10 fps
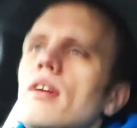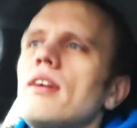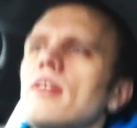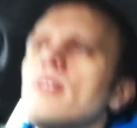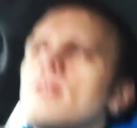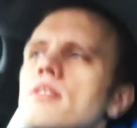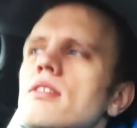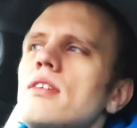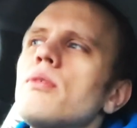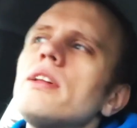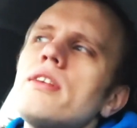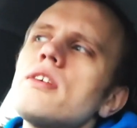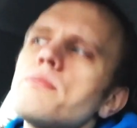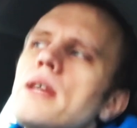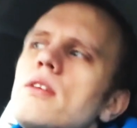And it really
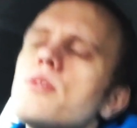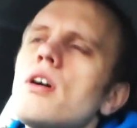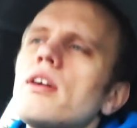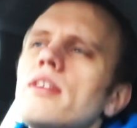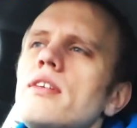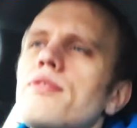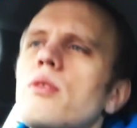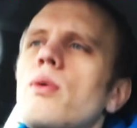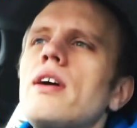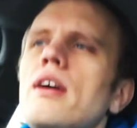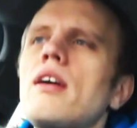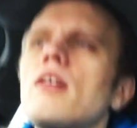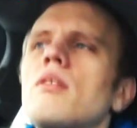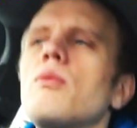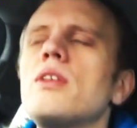does make you talk in a different way
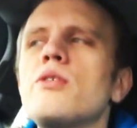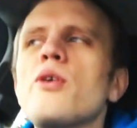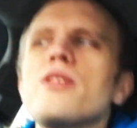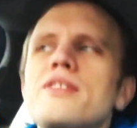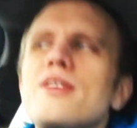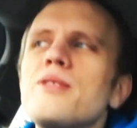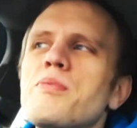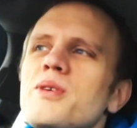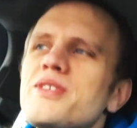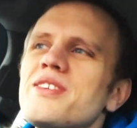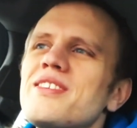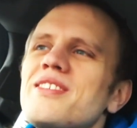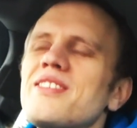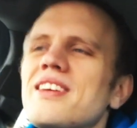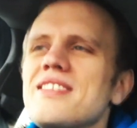when you know that the other person
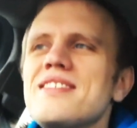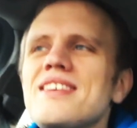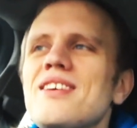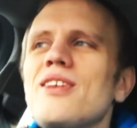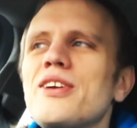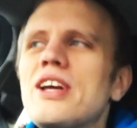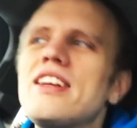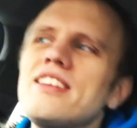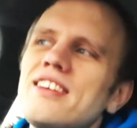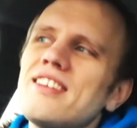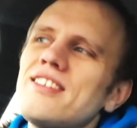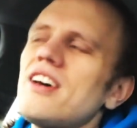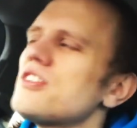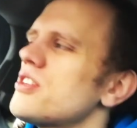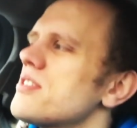can see all your editing,
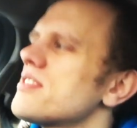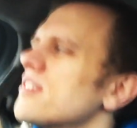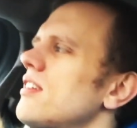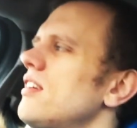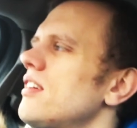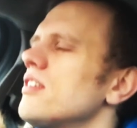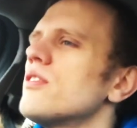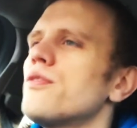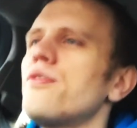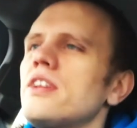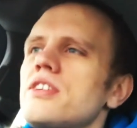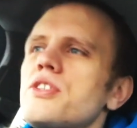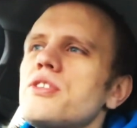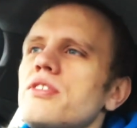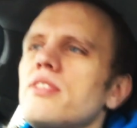not just your
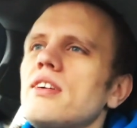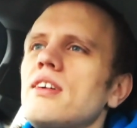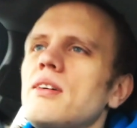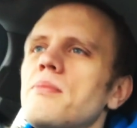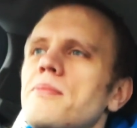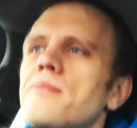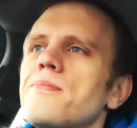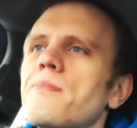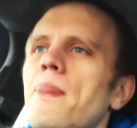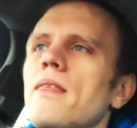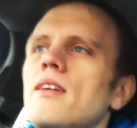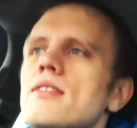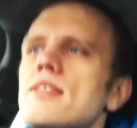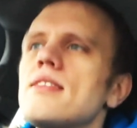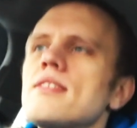finished
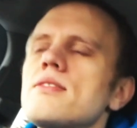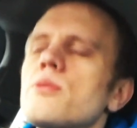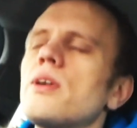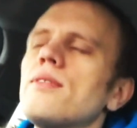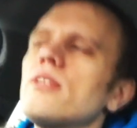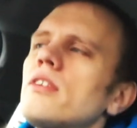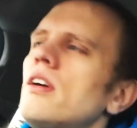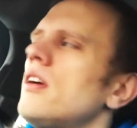sentence or whatever.